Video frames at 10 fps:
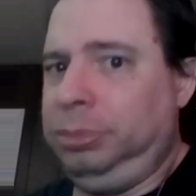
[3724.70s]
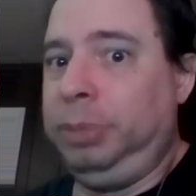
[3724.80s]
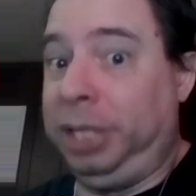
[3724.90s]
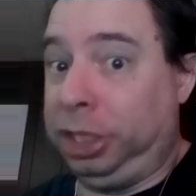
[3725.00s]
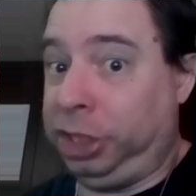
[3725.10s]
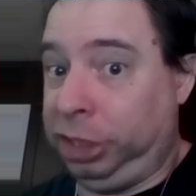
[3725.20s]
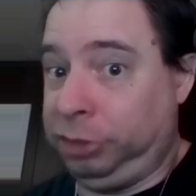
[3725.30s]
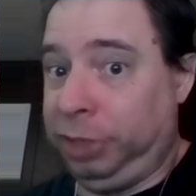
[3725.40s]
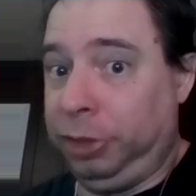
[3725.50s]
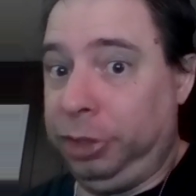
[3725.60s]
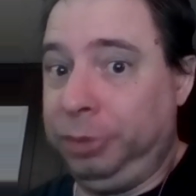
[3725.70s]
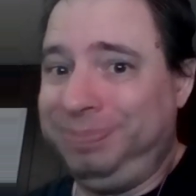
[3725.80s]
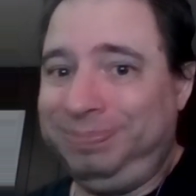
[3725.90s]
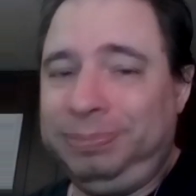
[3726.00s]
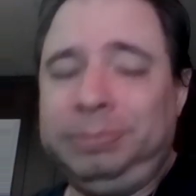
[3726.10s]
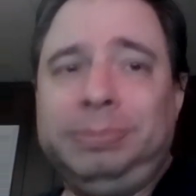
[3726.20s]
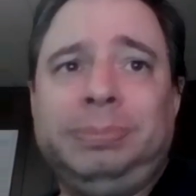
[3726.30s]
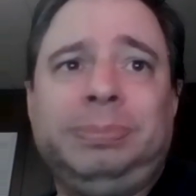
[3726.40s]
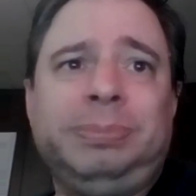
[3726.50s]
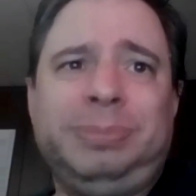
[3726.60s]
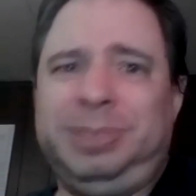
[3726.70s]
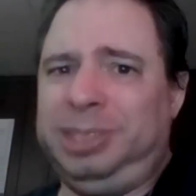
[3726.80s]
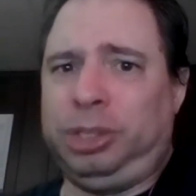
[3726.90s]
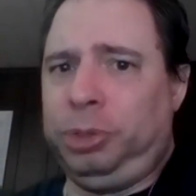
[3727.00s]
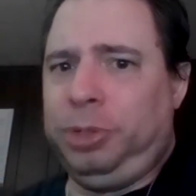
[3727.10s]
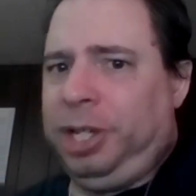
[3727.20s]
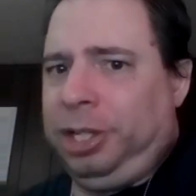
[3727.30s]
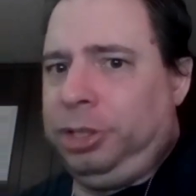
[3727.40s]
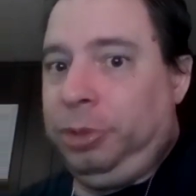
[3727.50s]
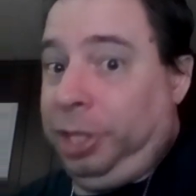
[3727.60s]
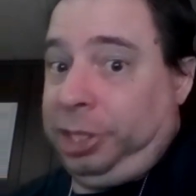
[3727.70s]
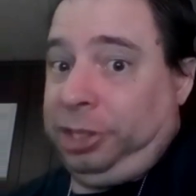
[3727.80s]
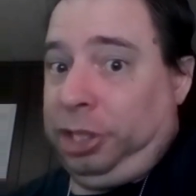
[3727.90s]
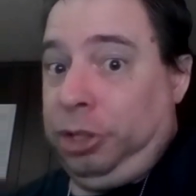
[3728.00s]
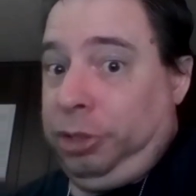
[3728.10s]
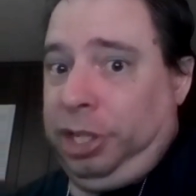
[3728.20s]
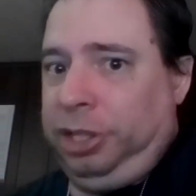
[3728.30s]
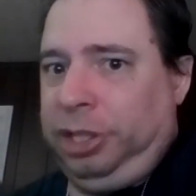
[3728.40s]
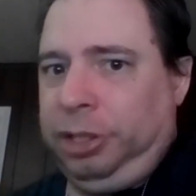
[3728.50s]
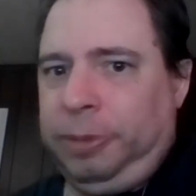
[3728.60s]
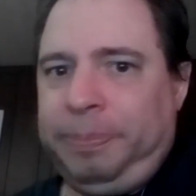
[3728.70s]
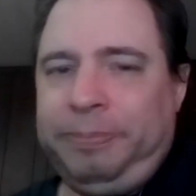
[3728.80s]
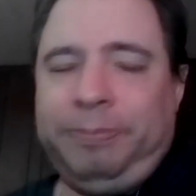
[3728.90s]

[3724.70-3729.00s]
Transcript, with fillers: little bit excessive there, dude. That's all you're gonna do, you're not gonna say anything?